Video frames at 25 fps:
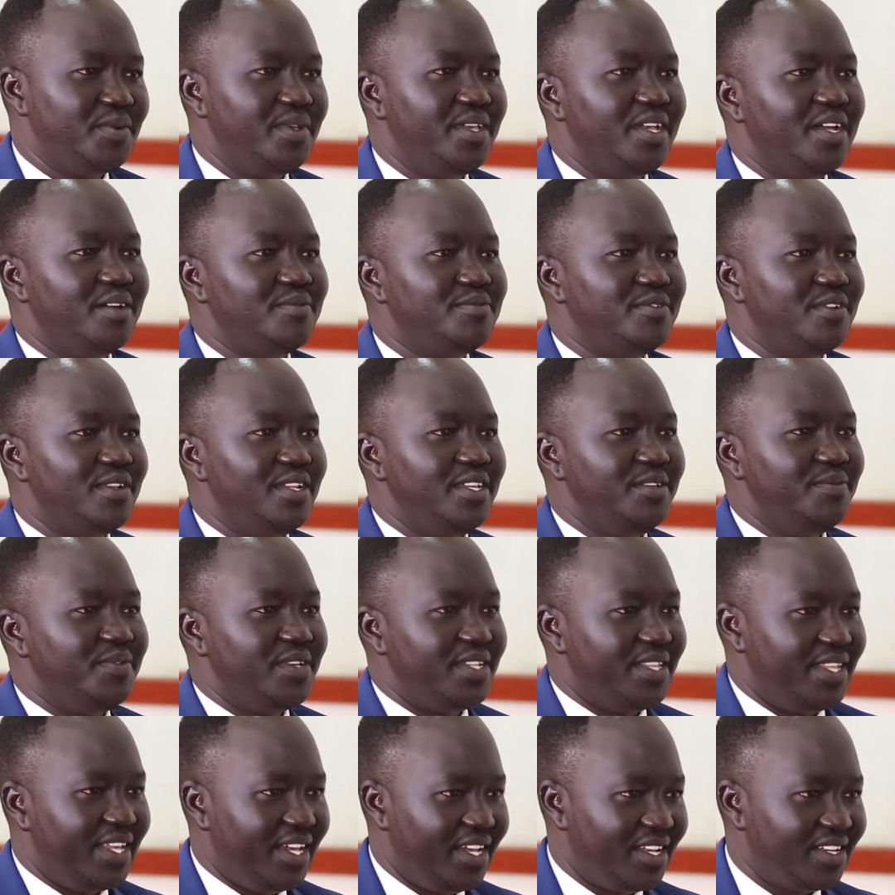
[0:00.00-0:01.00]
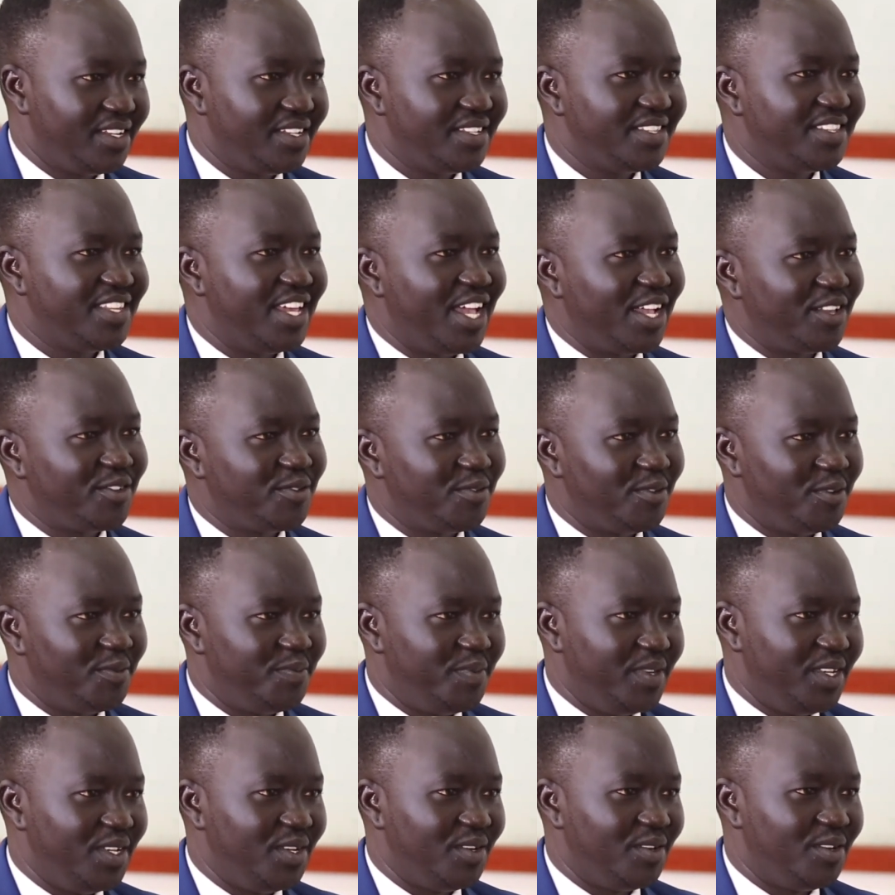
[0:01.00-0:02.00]
We have to leave it there. Thanks for
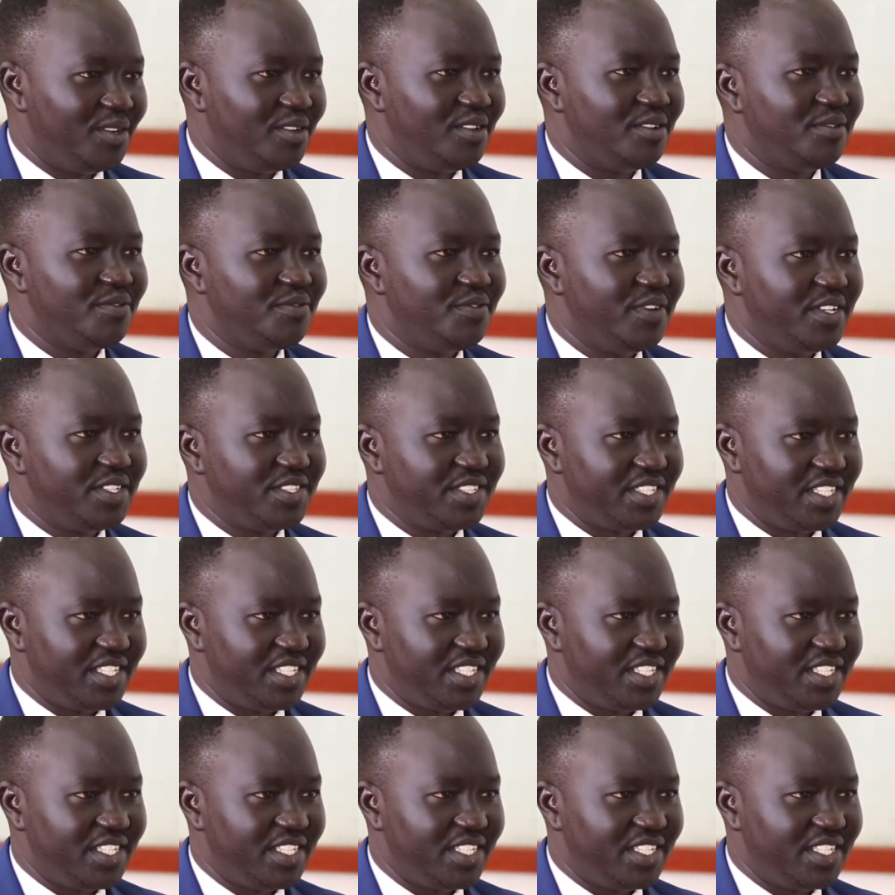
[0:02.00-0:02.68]
being on Fixing